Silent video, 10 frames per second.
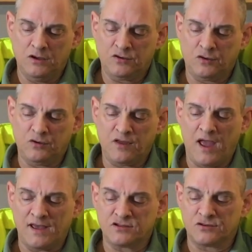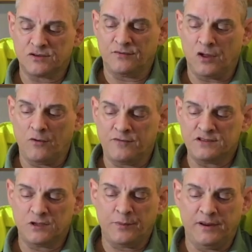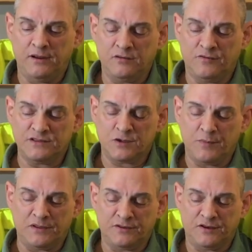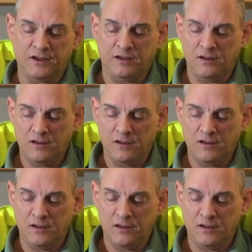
to the hazards of low visibility.